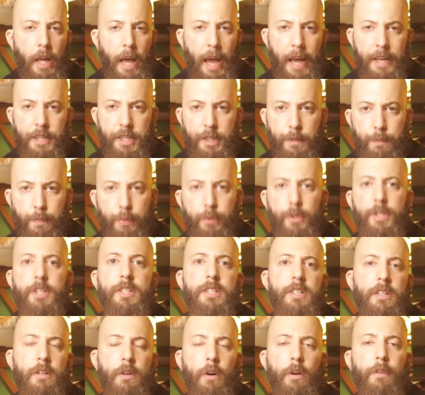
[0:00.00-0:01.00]
as a
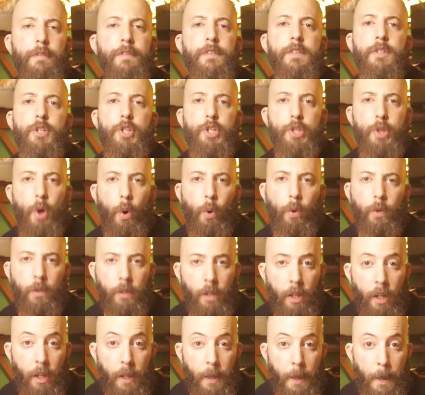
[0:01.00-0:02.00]
prison of the soul,